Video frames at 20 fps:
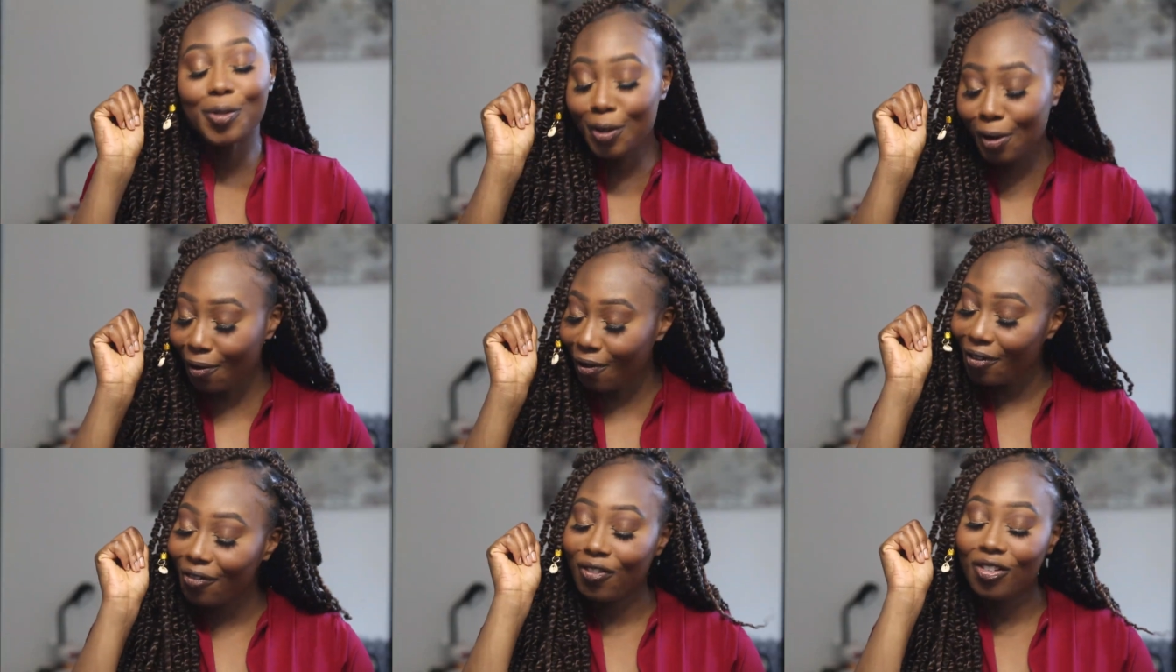
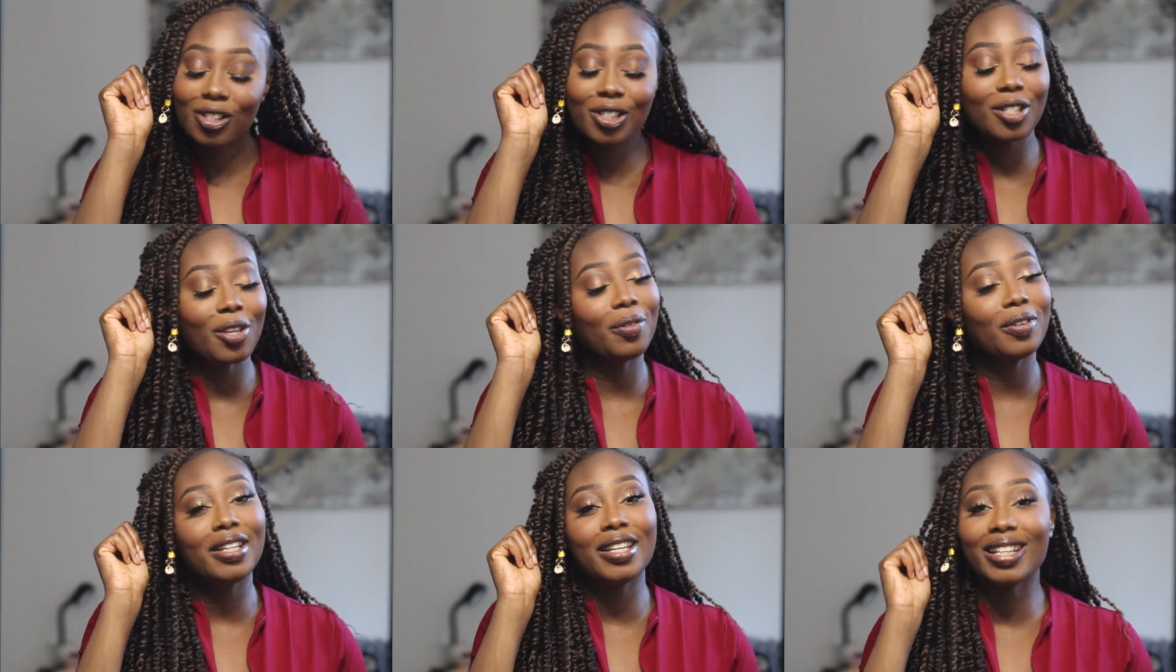Ooh, it feels
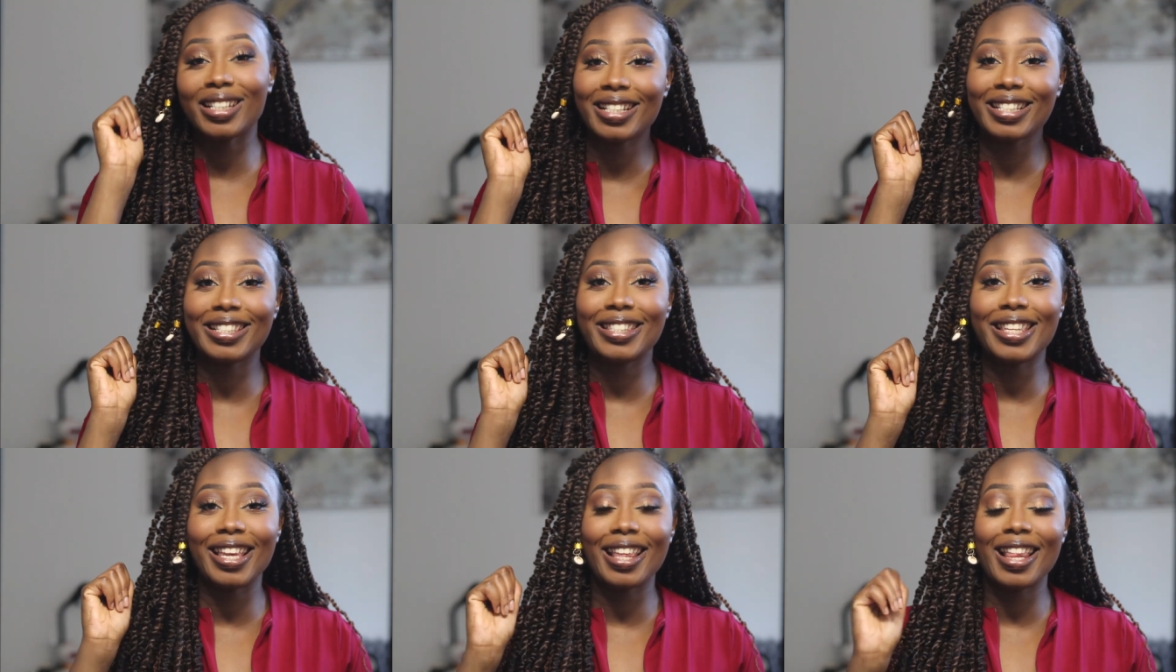so good
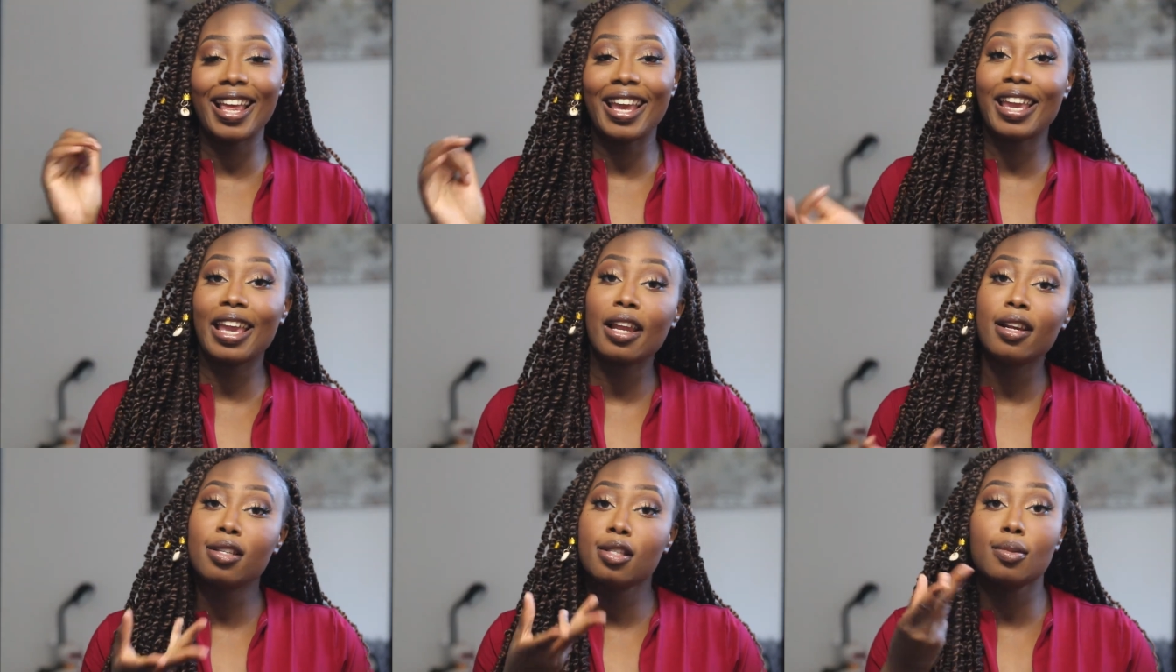to say that
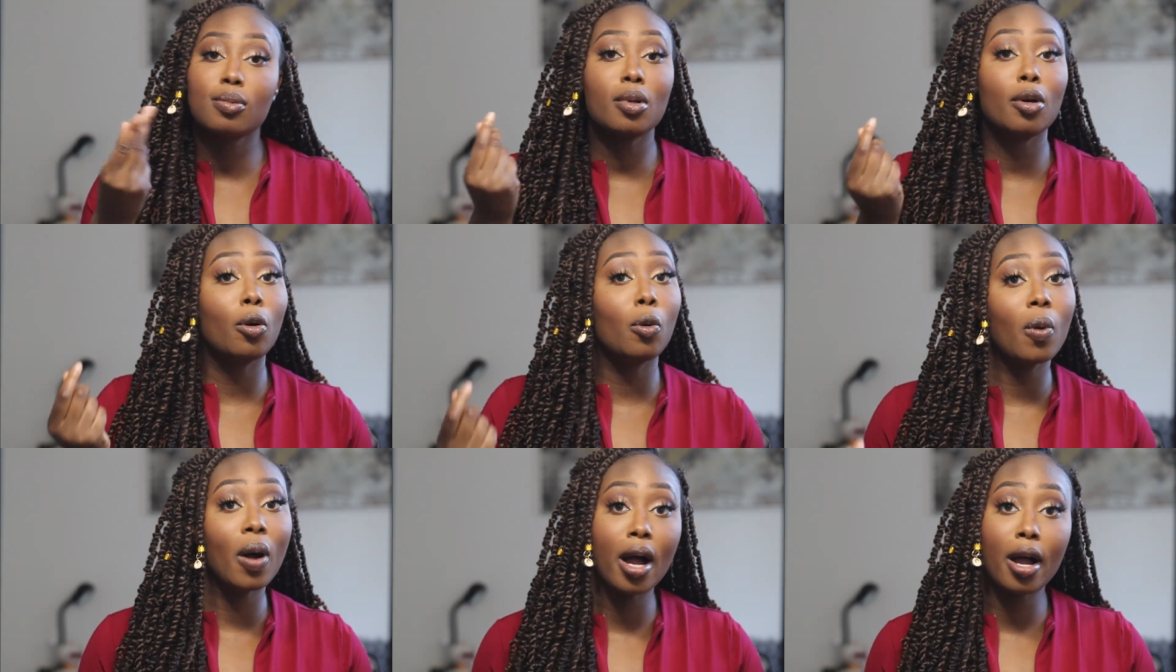again. It's been
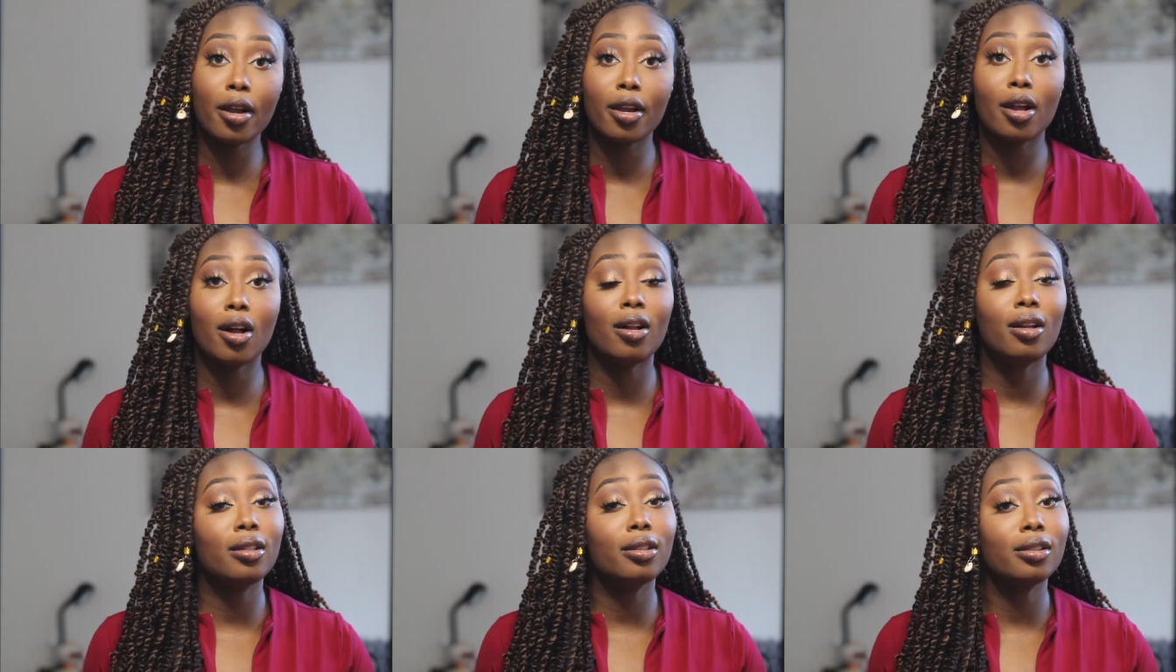a while,
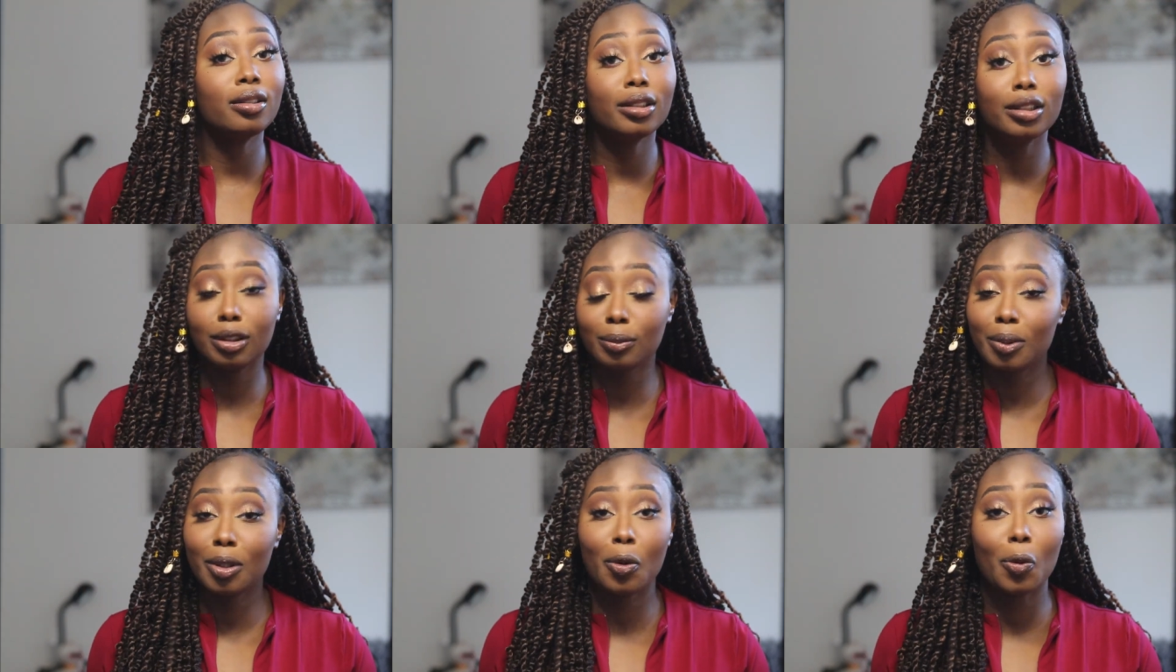y'all.
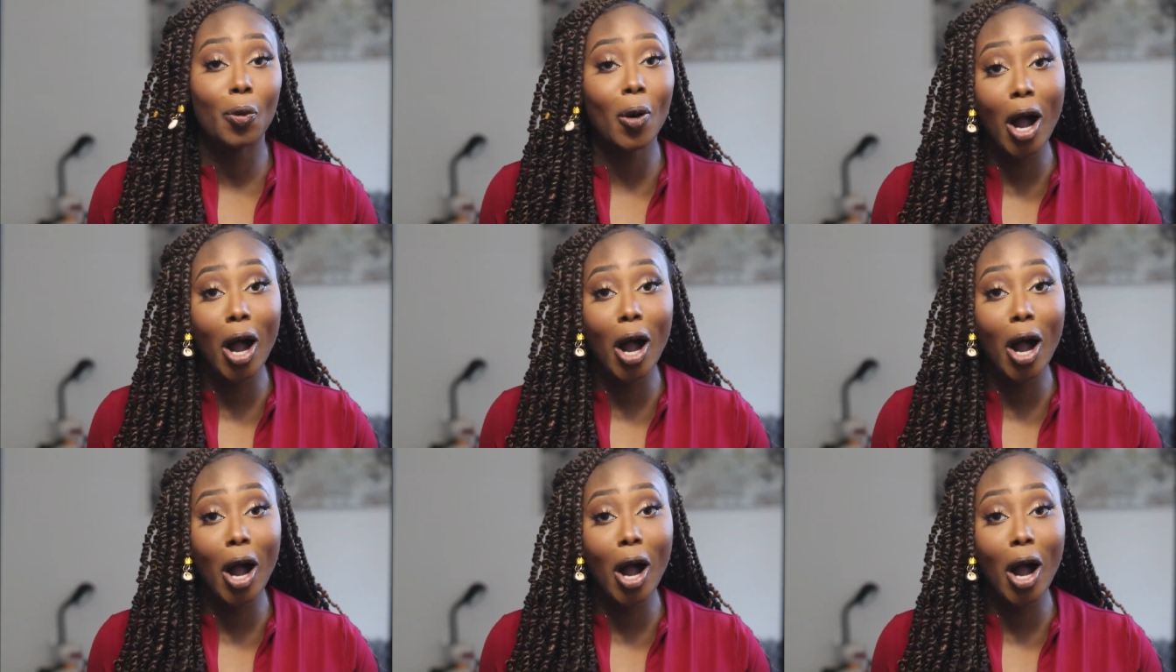It's been a